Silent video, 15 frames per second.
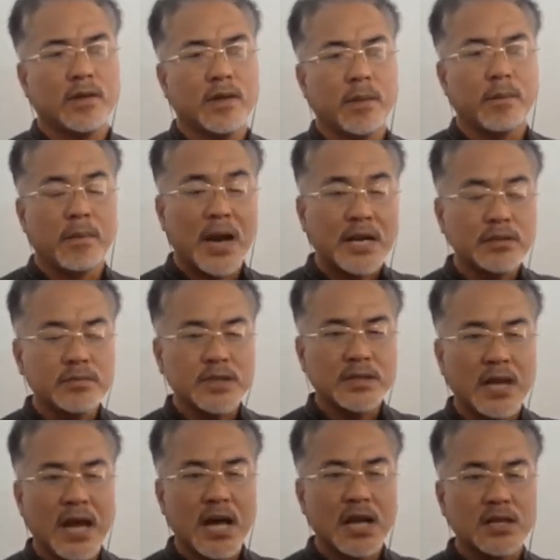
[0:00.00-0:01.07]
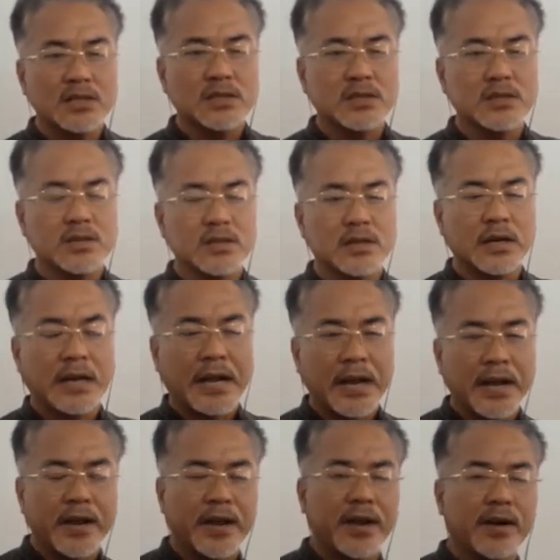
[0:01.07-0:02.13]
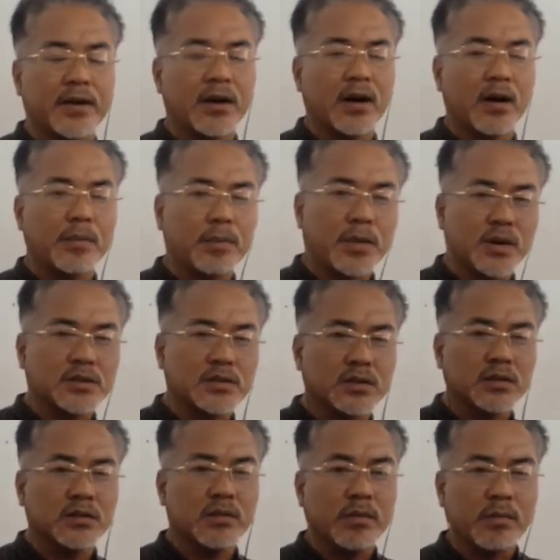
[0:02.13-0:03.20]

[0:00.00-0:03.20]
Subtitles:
management has treated a person,